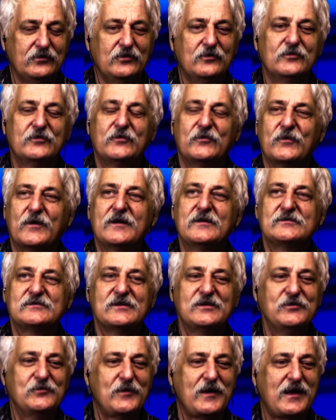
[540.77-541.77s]
close friends
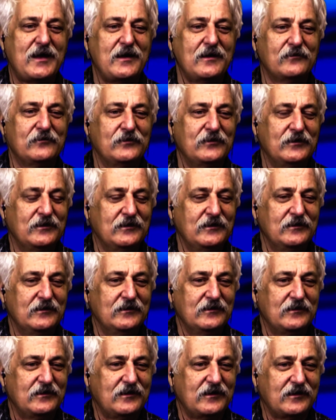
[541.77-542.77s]
that you have.
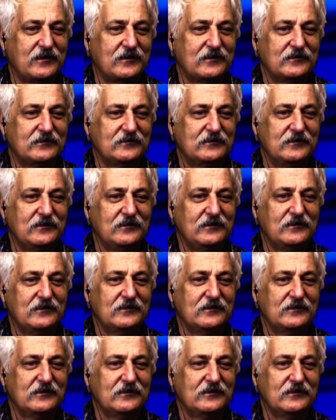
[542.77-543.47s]
And